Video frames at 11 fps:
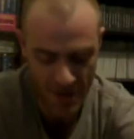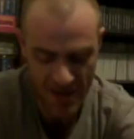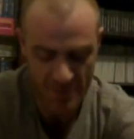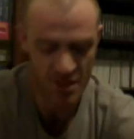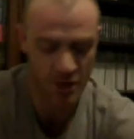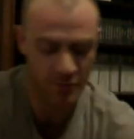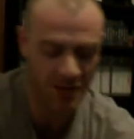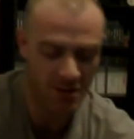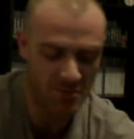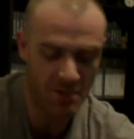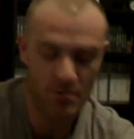made himself a
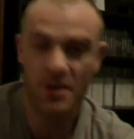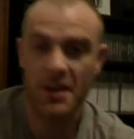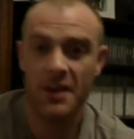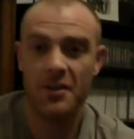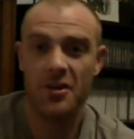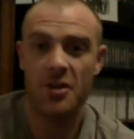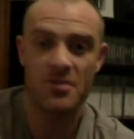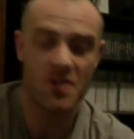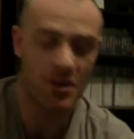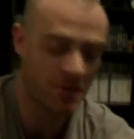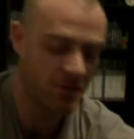little bit of money, and I got
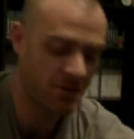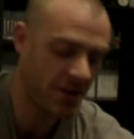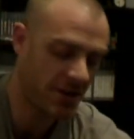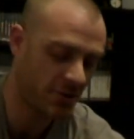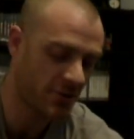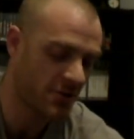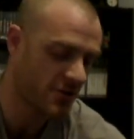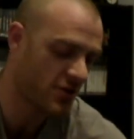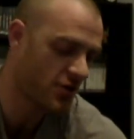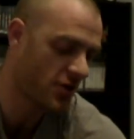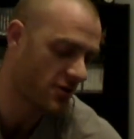myself a good deal, because the
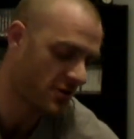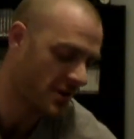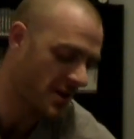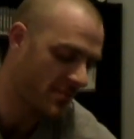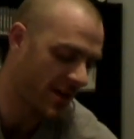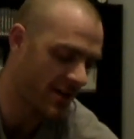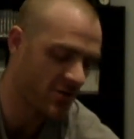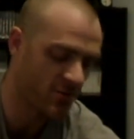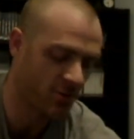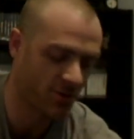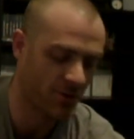sharks on eBay
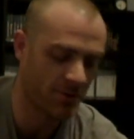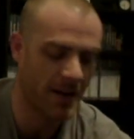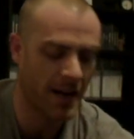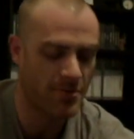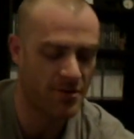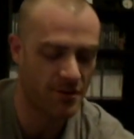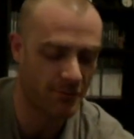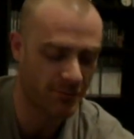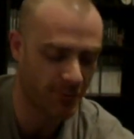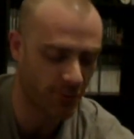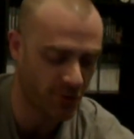just want an absolute
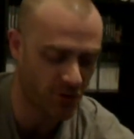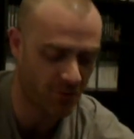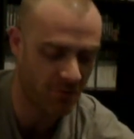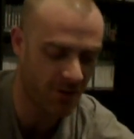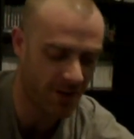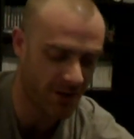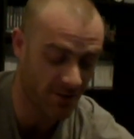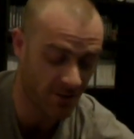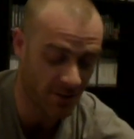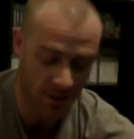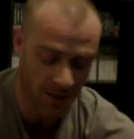fortune for these,
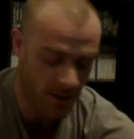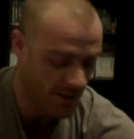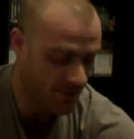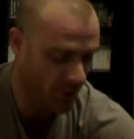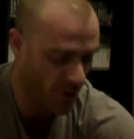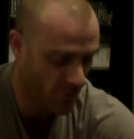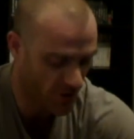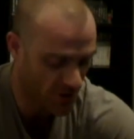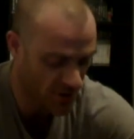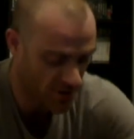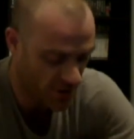and to find one in
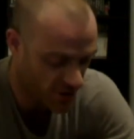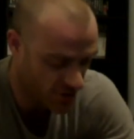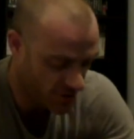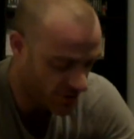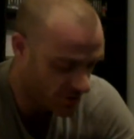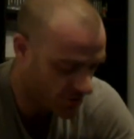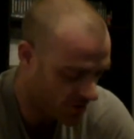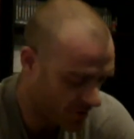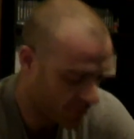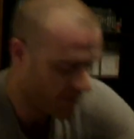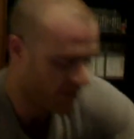this condition is just
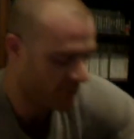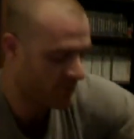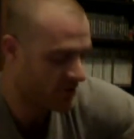incredible.